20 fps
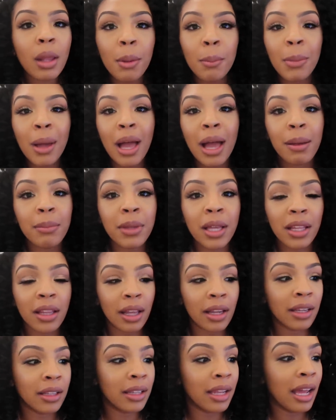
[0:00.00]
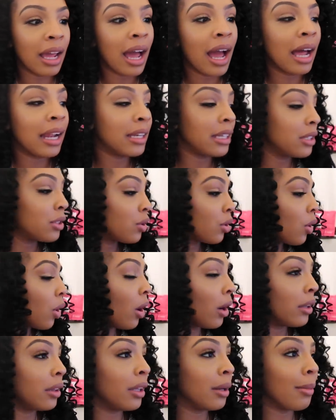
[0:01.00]
But I'm not liking that. I need to
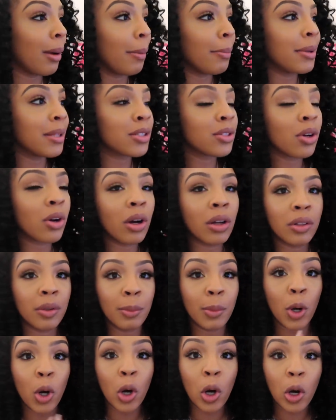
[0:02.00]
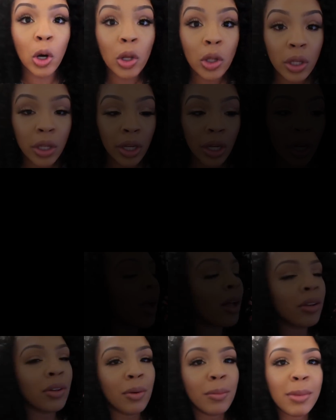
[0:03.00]
call them. I meant to call them earlier.
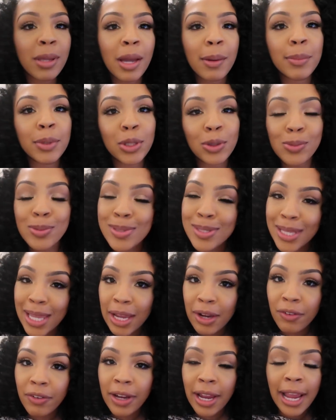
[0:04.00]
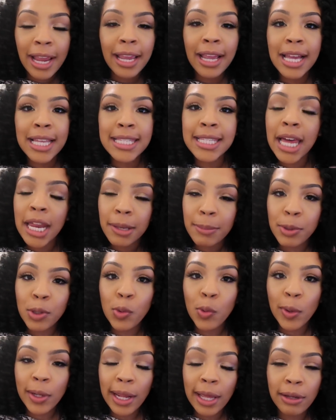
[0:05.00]
Y'all know me, I'm a little scary. I ain't got time to be
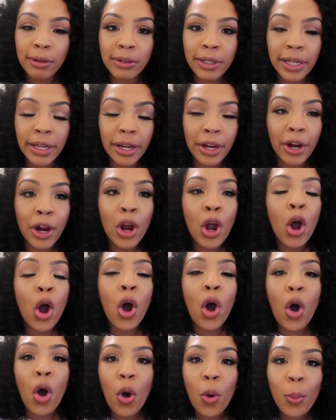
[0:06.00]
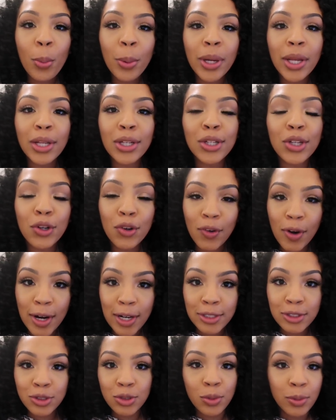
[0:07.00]
going out there opening the
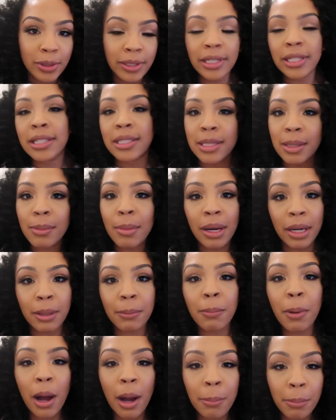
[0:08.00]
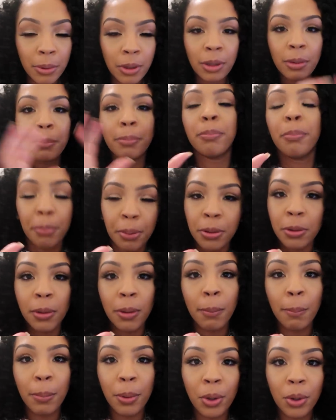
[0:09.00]
garage door and then somebody pop up,
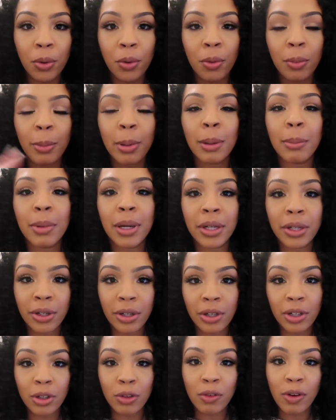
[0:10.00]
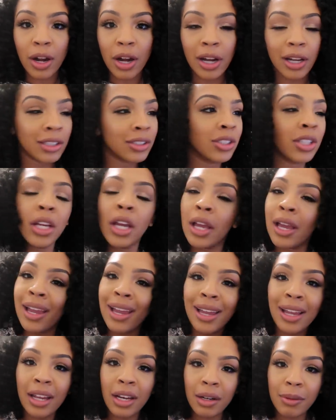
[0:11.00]
boom, in my darn garage.
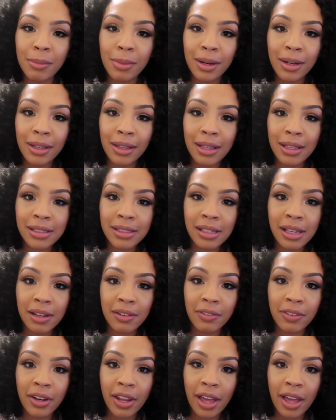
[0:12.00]
Ain't nobody got time for